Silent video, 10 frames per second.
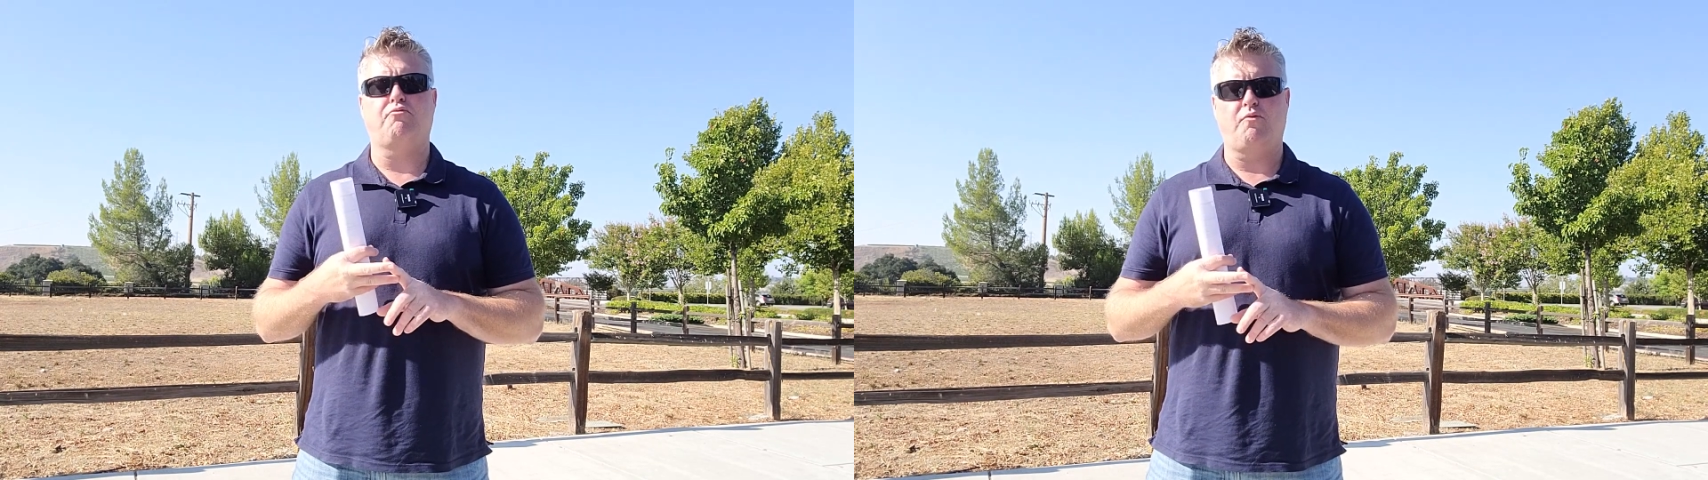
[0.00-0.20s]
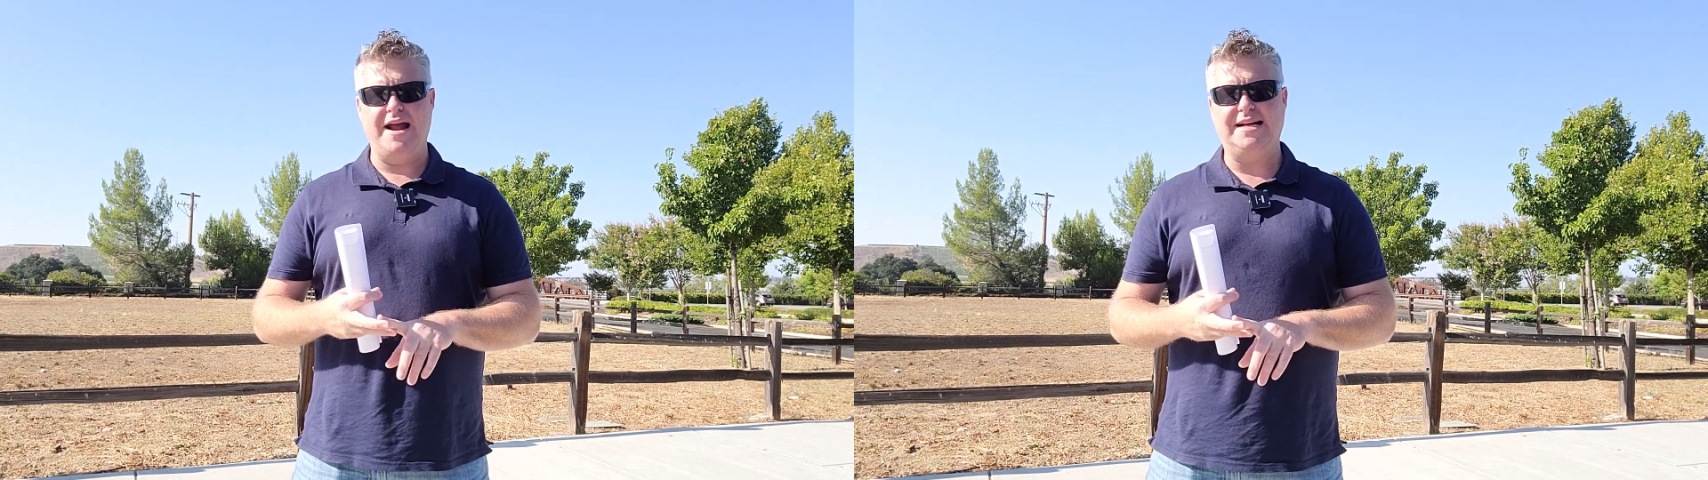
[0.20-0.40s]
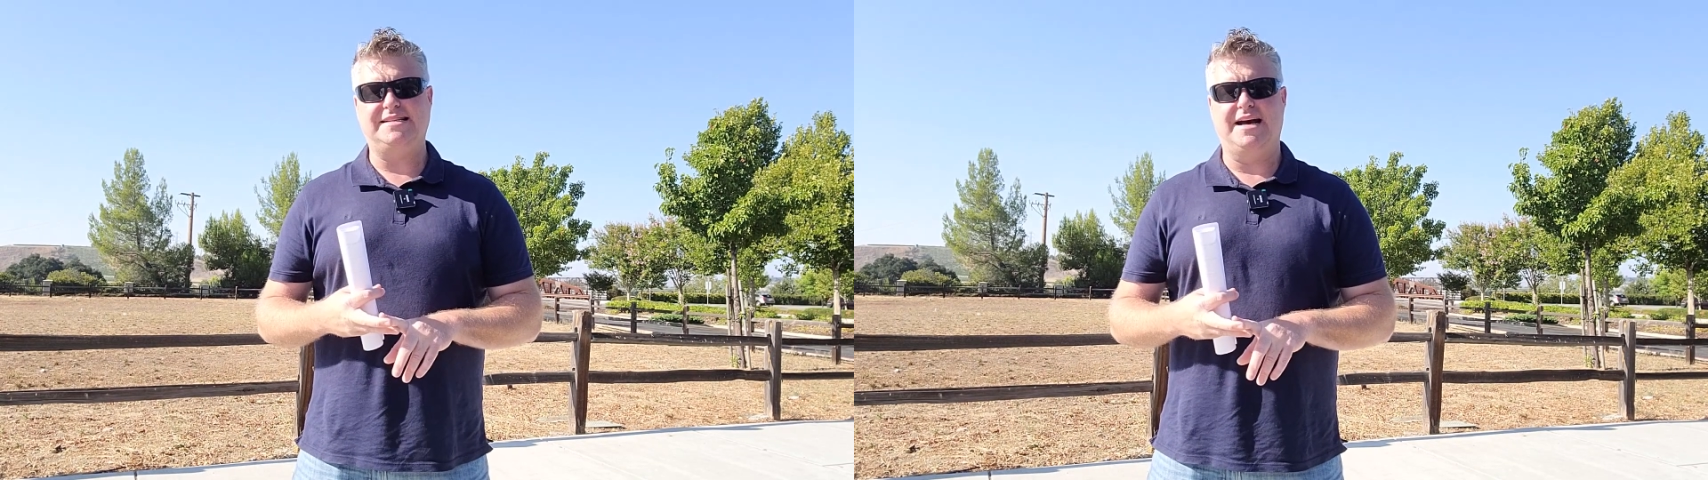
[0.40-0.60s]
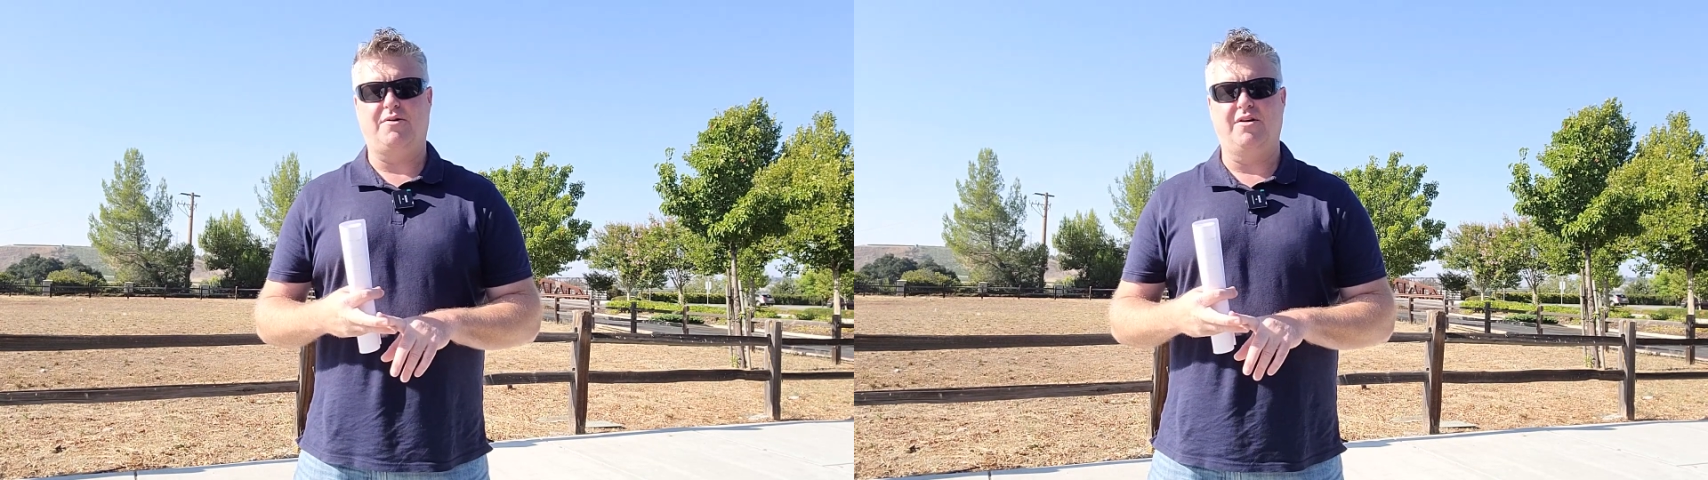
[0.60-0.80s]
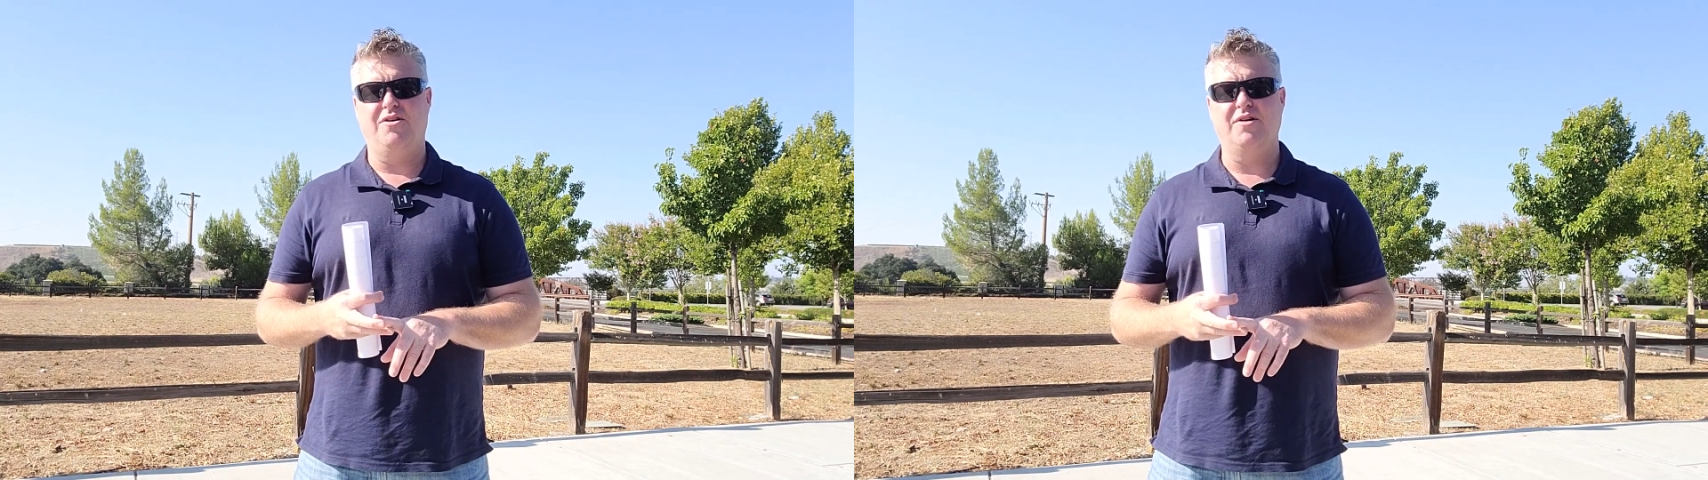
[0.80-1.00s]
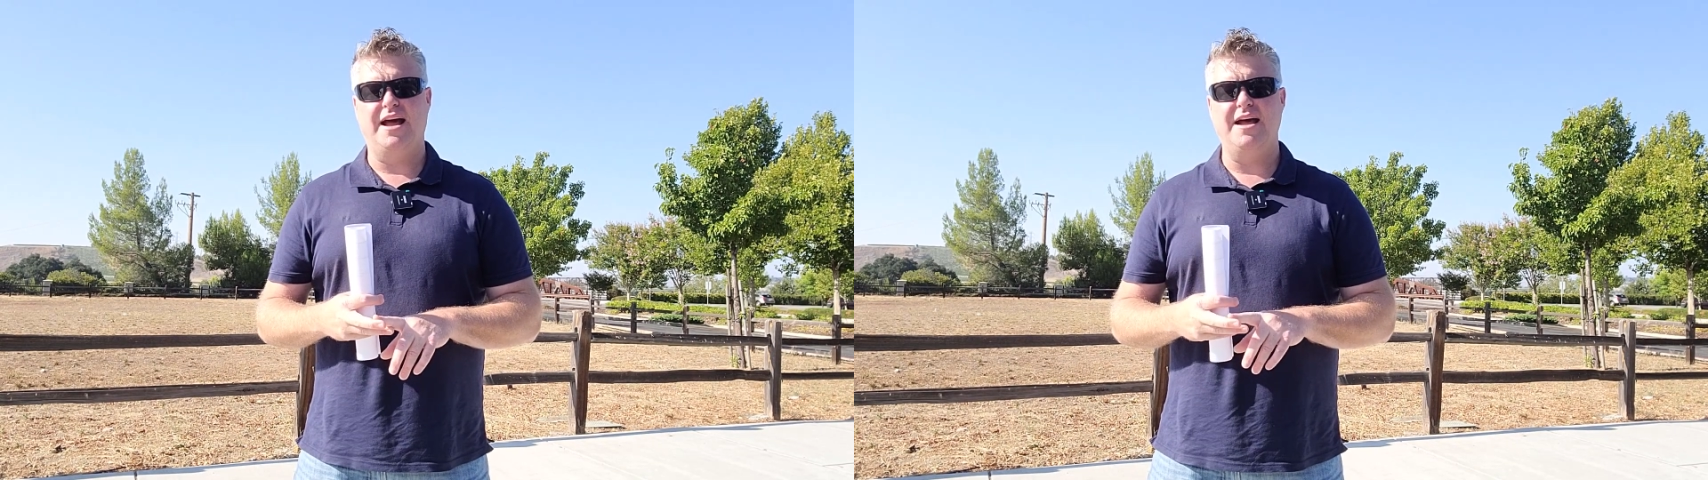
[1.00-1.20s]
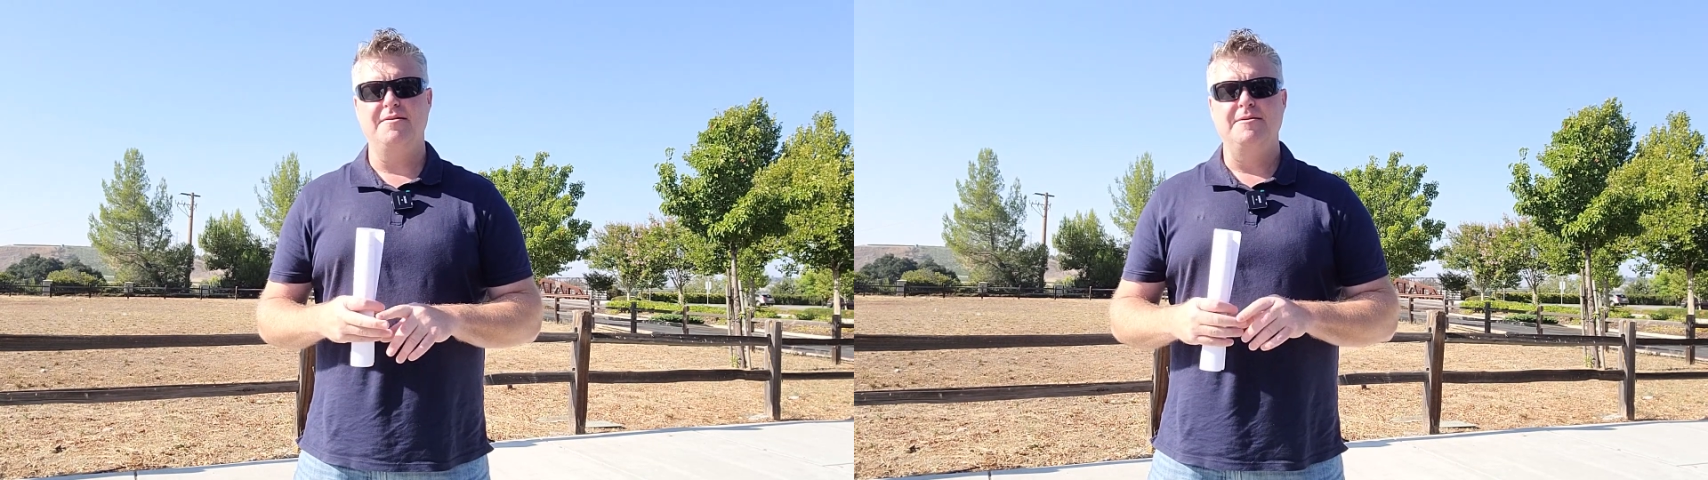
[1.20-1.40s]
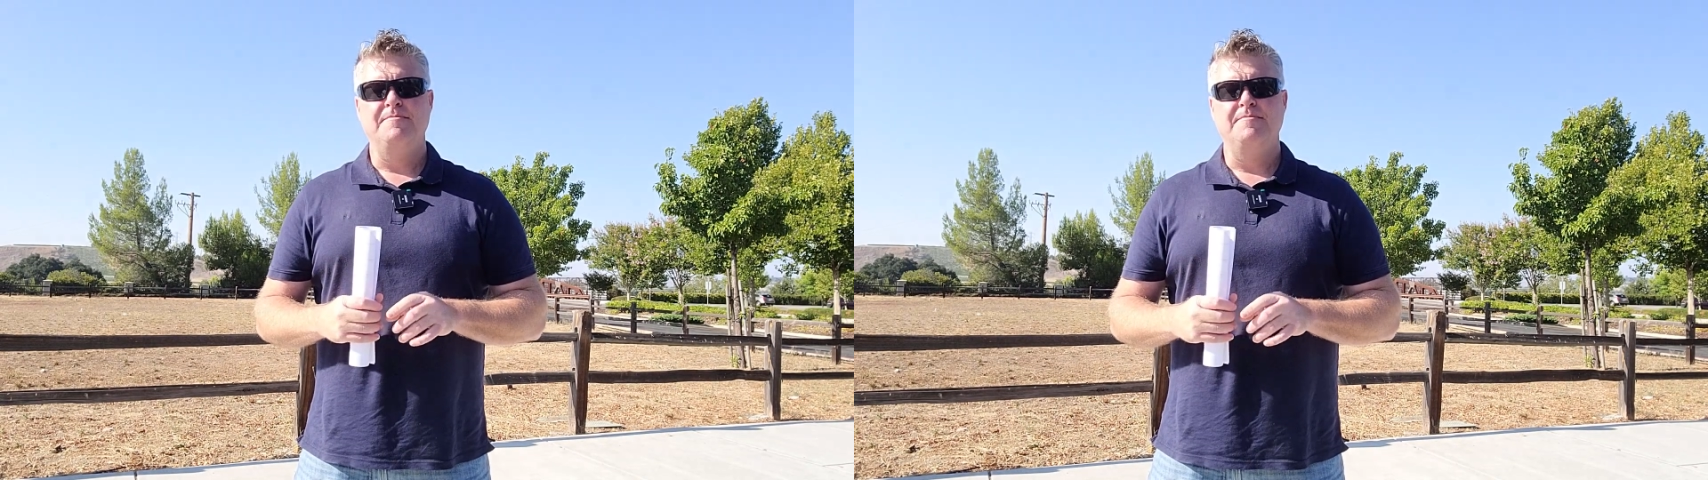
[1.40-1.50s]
breakdown, okay?